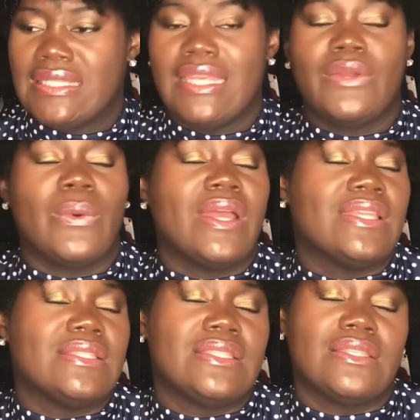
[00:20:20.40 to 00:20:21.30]

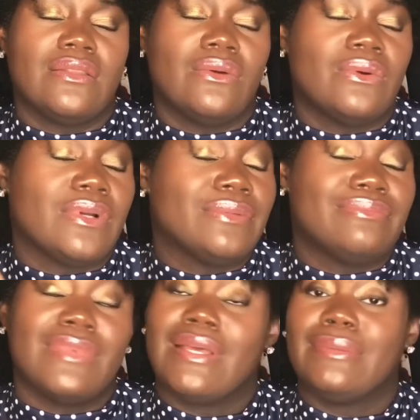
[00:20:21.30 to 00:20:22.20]
sequence, Lord.
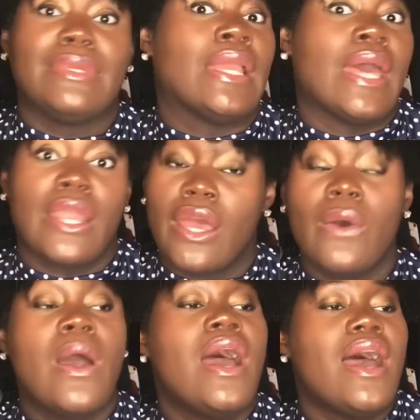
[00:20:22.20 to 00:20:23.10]

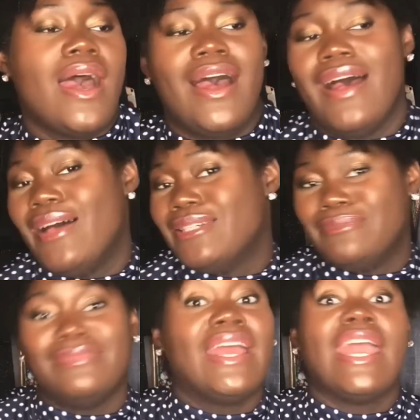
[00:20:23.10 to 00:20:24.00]
Ghetto.
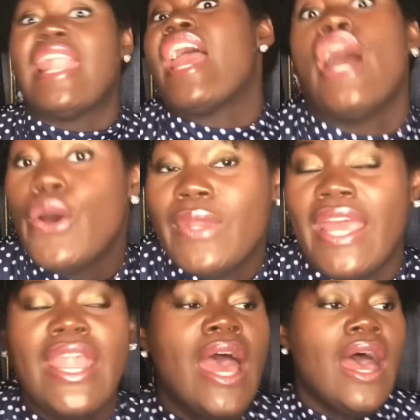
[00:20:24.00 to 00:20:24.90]
And I own
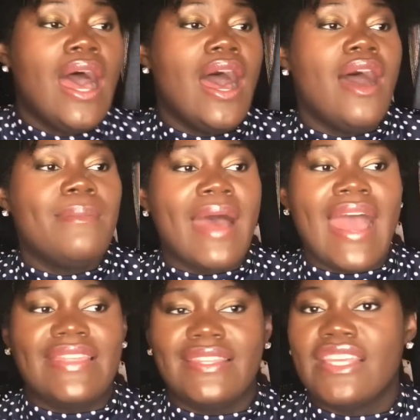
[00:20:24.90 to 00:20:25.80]
it.
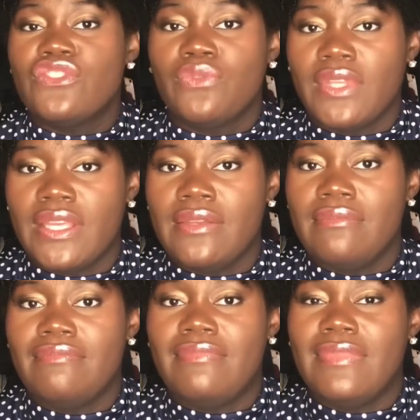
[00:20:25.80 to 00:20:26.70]
I think that's
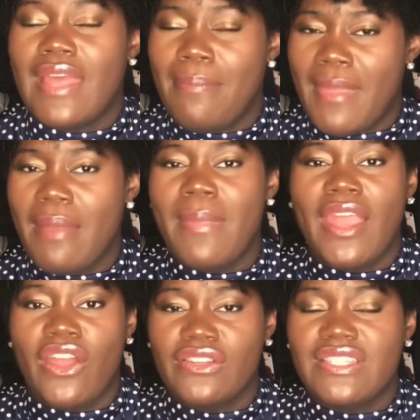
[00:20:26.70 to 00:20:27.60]
really, that may
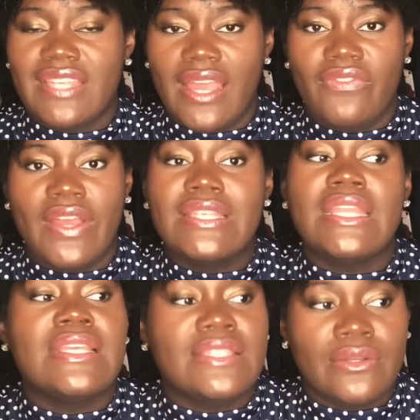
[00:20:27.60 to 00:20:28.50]
make her safe because
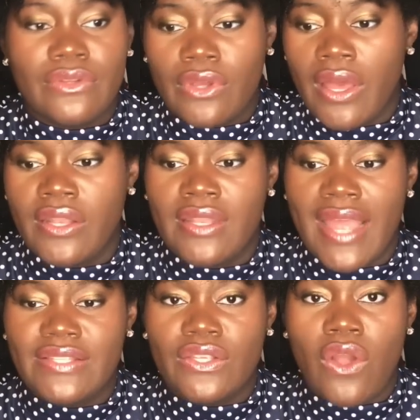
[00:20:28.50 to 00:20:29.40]
it is a
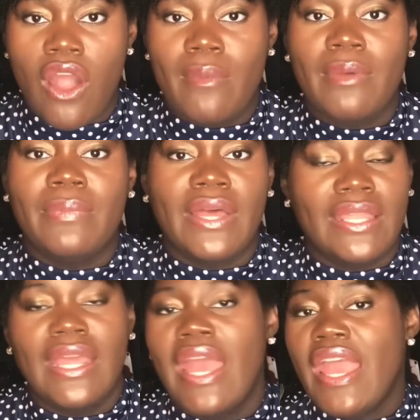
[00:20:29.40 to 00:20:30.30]
nice garment,
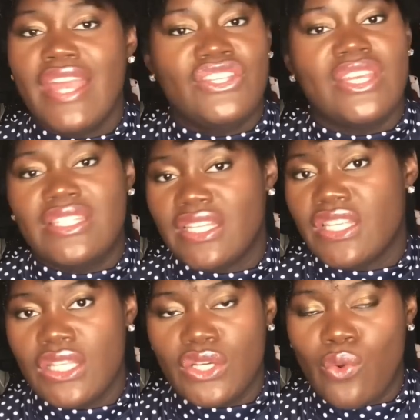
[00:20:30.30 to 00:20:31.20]
but it just
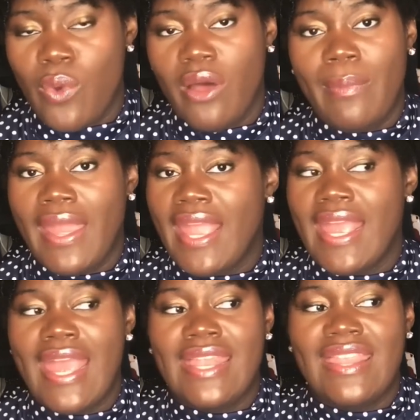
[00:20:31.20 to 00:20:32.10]
doesn't look well
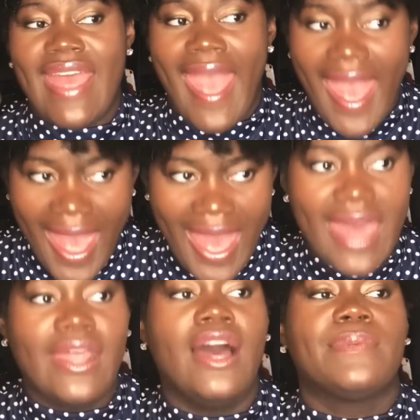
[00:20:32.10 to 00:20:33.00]
made. And the
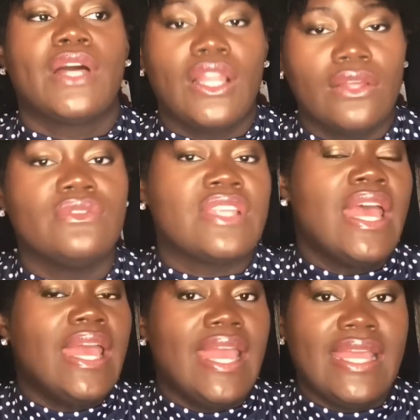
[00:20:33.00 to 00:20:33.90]
hat up close,
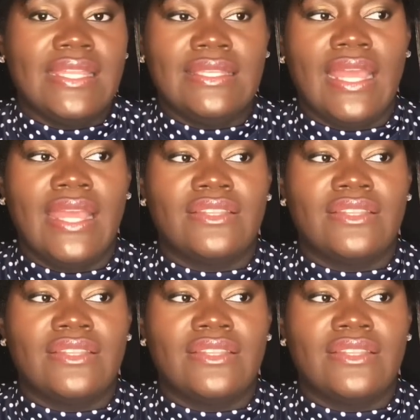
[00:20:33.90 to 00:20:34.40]
it